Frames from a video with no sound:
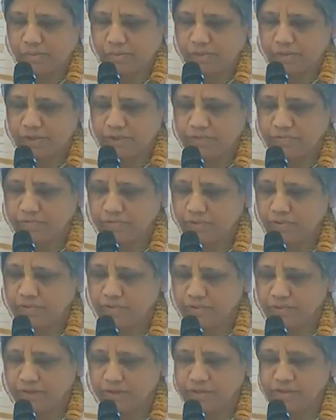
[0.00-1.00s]

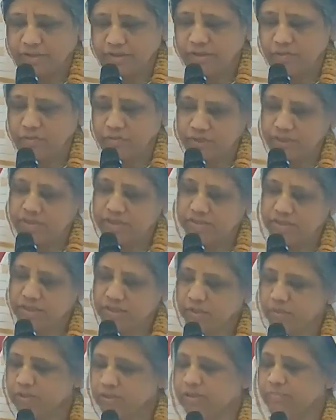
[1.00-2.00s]
found, and then he said,
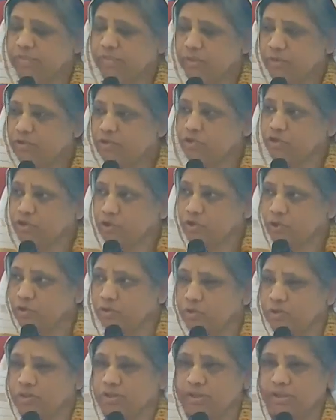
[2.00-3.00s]
no, let me go to
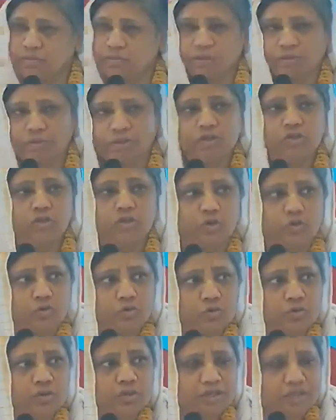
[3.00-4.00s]
Gokul. When he went to
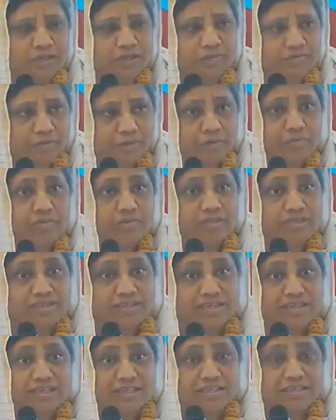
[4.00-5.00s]
Gokul, then he found this
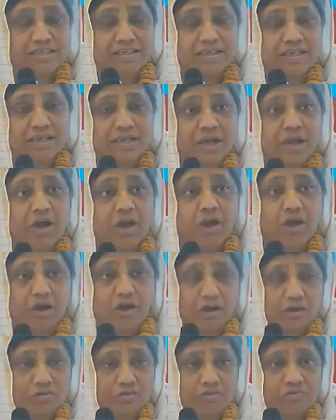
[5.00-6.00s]
deity
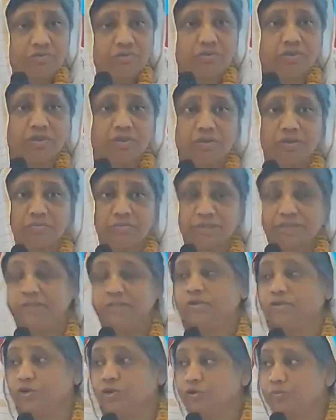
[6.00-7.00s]
of
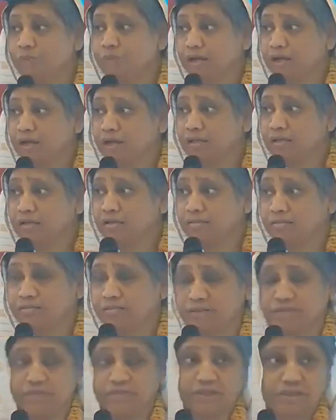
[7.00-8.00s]
Madan Gopal,
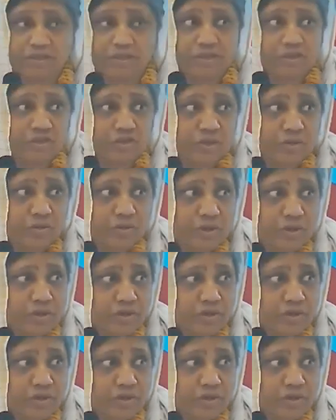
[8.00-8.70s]
Advaita Acharya.